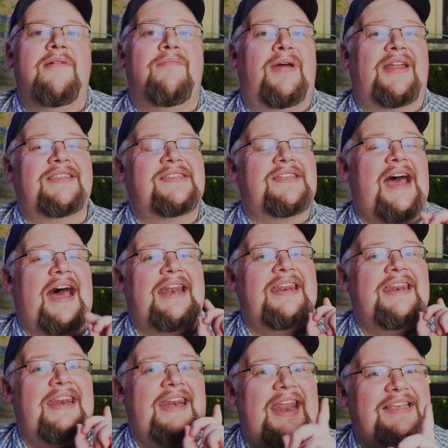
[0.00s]
but it's
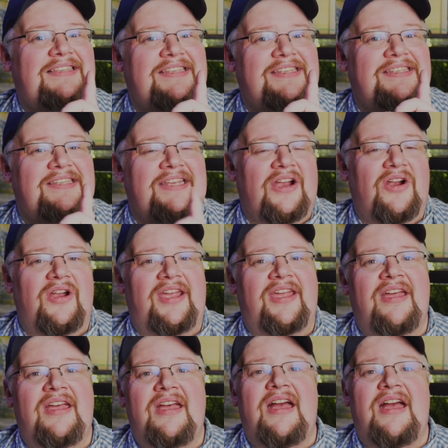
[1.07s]
not necessary.